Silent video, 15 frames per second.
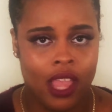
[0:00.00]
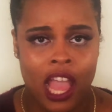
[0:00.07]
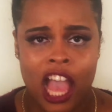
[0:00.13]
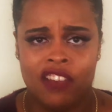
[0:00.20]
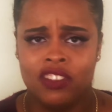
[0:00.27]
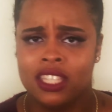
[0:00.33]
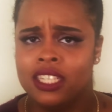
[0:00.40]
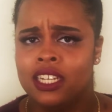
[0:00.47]

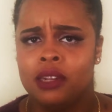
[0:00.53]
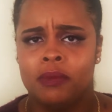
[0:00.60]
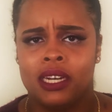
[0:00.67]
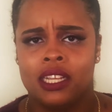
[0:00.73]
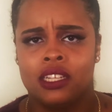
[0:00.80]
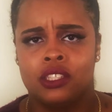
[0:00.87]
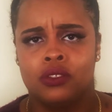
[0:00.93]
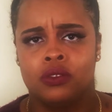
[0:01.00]
haven't seen
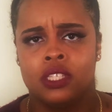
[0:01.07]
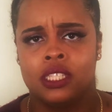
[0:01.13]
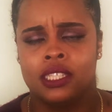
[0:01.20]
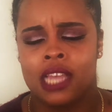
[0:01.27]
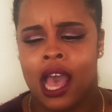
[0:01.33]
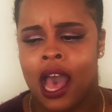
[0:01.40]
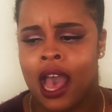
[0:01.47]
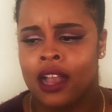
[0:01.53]
anybody else do this
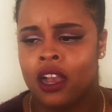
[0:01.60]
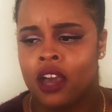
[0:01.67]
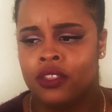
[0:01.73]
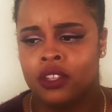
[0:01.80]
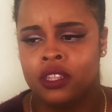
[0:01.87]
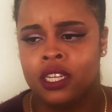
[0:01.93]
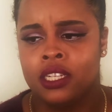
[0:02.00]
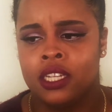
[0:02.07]
tag
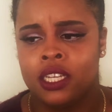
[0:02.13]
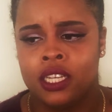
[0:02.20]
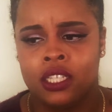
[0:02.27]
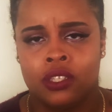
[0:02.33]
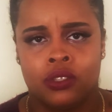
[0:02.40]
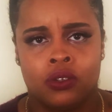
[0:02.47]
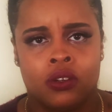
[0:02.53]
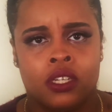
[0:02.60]
other than
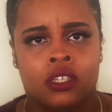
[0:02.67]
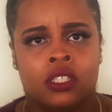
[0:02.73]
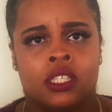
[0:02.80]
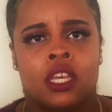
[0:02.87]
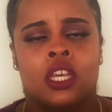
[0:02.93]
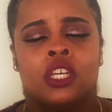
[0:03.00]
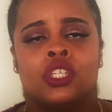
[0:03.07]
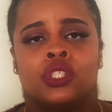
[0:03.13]
Nikkie
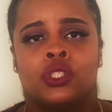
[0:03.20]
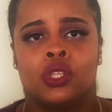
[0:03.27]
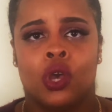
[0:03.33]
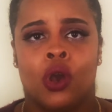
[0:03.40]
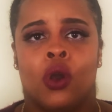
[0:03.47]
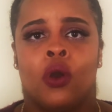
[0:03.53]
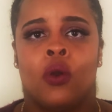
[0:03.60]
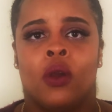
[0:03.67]
Tutorials.
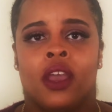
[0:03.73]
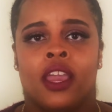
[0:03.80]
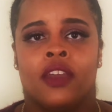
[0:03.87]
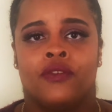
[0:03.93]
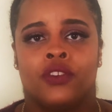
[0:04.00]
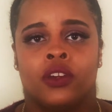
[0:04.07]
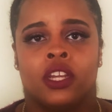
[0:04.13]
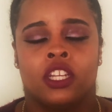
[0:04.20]
So
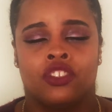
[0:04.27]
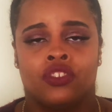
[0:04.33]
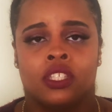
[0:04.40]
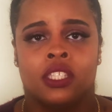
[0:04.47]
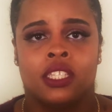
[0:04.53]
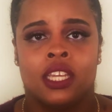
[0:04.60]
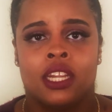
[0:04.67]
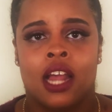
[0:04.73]
if you're
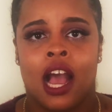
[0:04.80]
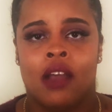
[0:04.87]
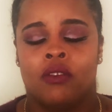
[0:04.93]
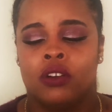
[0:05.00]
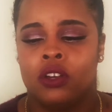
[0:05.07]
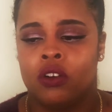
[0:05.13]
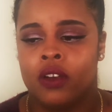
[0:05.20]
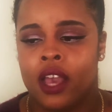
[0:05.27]
interested, I
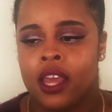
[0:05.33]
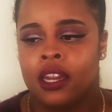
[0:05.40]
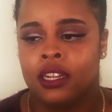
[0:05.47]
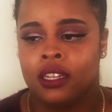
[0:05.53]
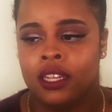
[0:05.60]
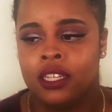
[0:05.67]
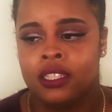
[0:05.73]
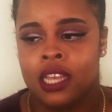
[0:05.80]
will go ahead
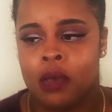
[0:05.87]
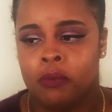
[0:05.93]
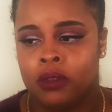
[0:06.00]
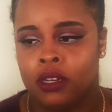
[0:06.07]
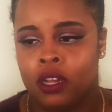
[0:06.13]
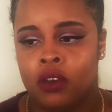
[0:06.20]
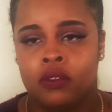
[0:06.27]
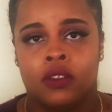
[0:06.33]
and link down
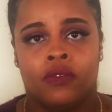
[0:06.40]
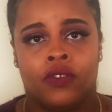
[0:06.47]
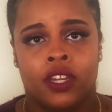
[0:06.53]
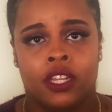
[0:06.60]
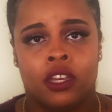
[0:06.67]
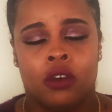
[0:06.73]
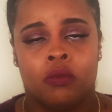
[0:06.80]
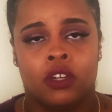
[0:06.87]
below the
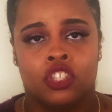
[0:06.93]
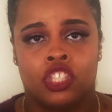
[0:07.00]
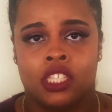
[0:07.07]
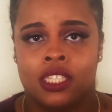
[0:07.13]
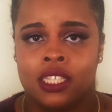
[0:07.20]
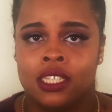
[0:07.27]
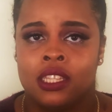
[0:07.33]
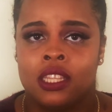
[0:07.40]
video where
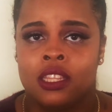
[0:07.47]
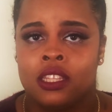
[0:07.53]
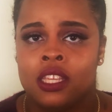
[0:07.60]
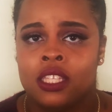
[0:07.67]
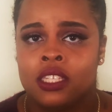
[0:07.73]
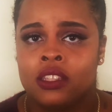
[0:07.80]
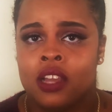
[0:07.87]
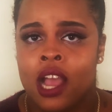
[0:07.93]
she did
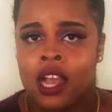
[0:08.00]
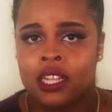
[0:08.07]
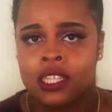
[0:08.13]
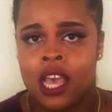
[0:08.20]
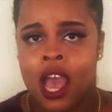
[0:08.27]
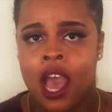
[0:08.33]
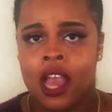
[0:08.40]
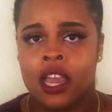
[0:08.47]
this or that
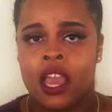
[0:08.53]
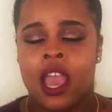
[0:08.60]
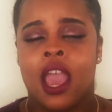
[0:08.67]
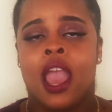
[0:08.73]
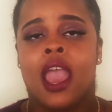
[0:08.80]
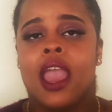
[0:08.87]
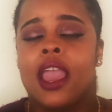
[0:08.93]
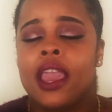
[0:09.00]
tag,
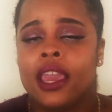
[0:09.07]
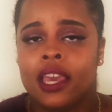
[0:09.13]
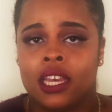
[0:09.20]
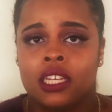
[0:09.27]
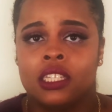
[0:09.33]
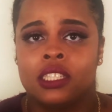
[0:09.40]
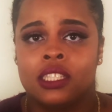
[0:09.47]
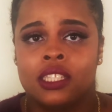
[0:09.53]

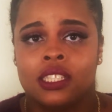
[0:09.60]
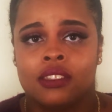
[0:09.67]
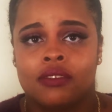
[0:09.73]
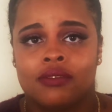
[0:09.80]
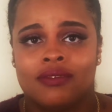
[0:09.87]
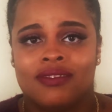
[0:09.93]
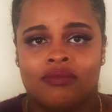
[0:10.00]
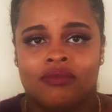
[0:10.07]
and
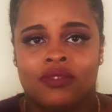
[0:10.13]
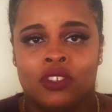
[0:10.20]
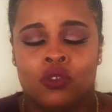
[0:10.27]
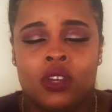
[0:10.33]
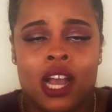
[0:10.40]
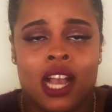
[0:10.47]
you